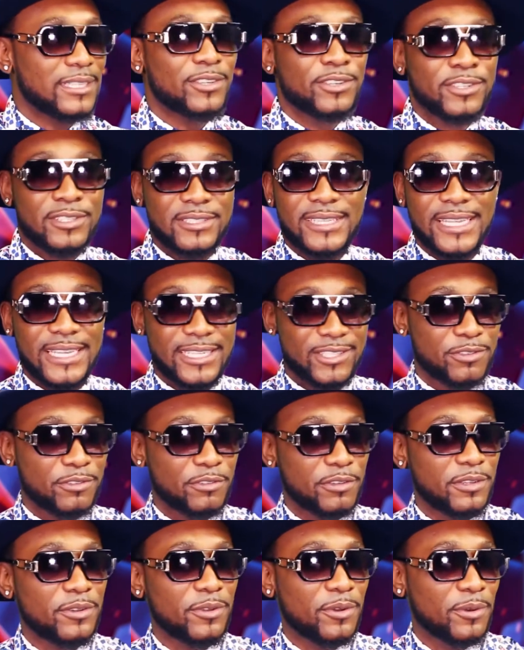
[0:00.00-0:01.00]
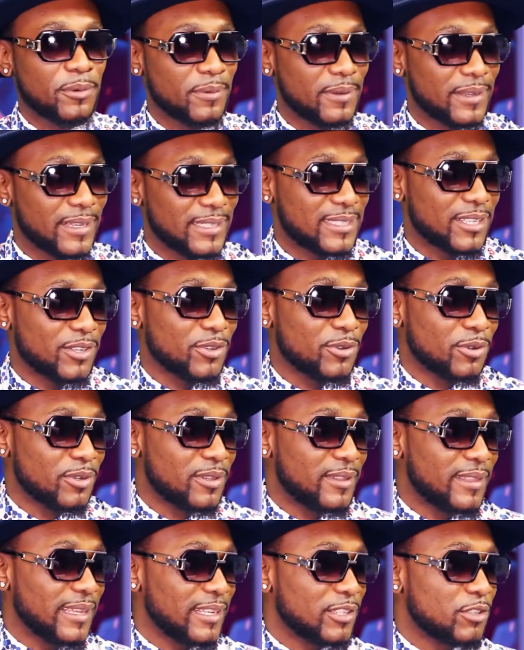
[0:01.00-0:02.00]
It's a good thing to ignore. It's a
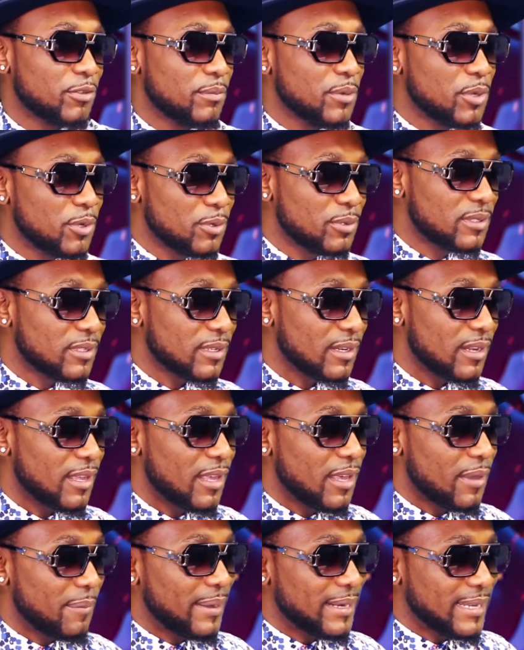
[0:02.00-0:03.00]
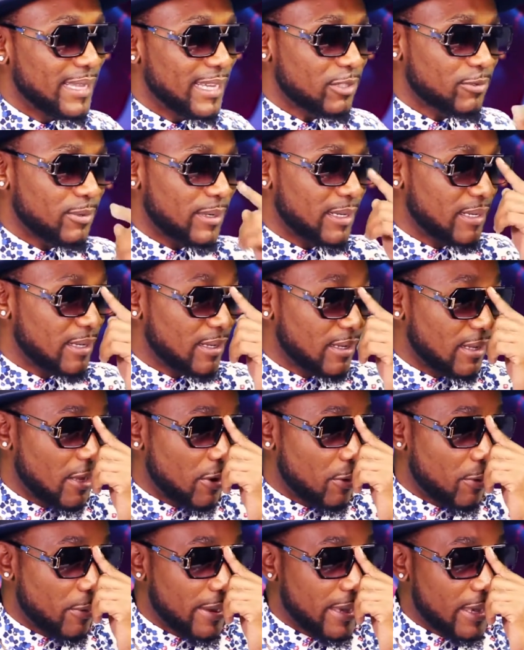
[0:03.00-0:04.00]
good thing to mute. But guess what?
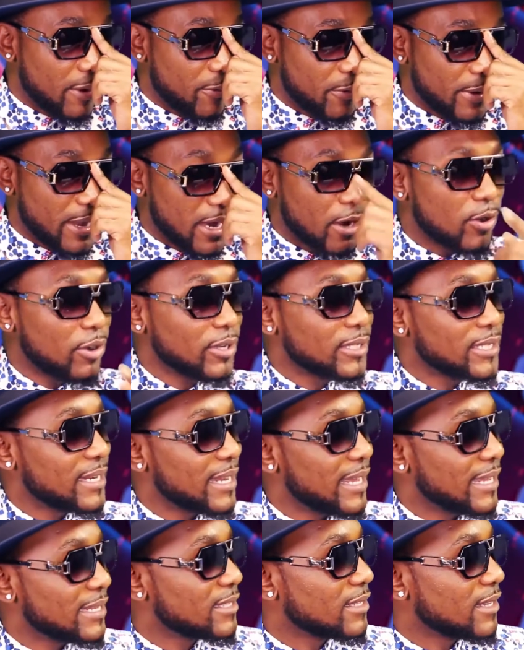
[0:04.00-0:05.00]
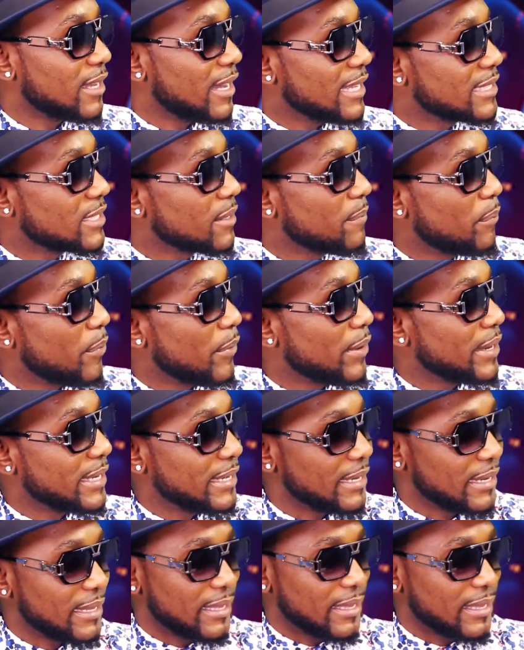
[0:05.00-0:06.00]
We are gotten at some point.